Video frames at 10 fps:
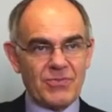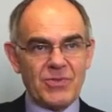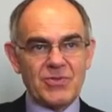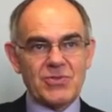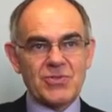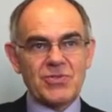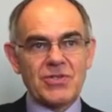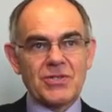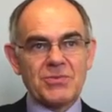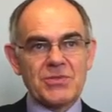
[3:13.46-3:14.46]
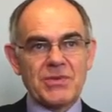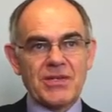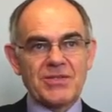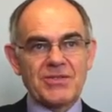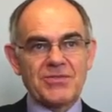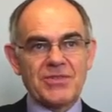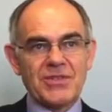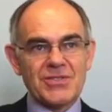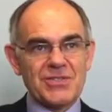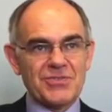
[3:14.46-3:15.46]
From a nutraceutical perspective,
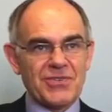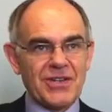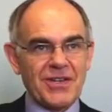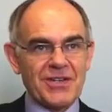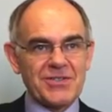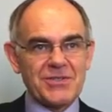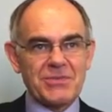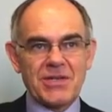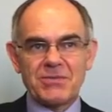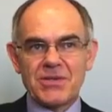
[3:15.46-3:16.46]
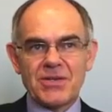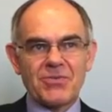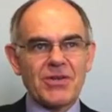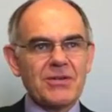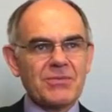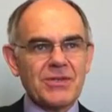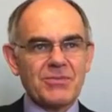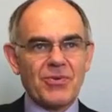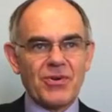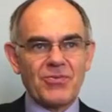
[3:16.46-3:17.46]
the essential fatty acids become an incredibly
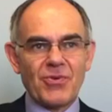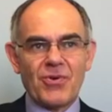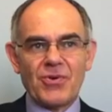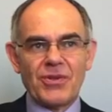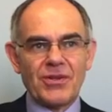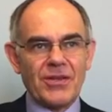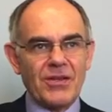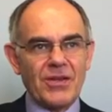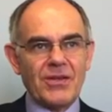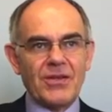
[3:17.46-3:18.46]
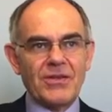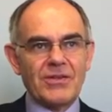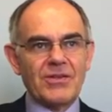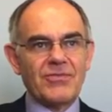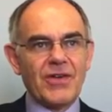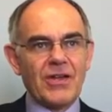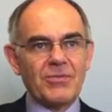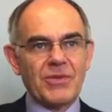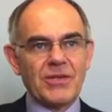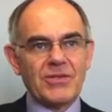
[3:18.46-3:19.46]
important role in the
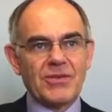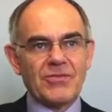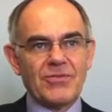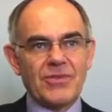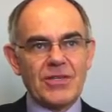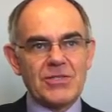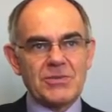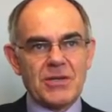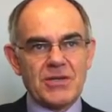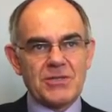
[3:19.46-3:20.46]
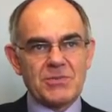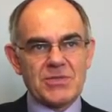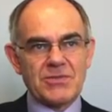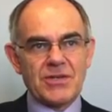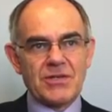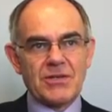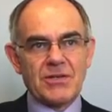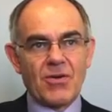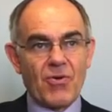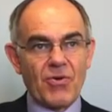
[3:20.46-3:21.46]
development of these specific
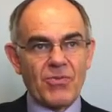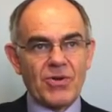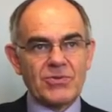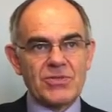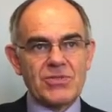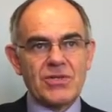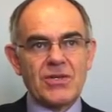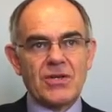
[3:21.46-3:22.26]
hormones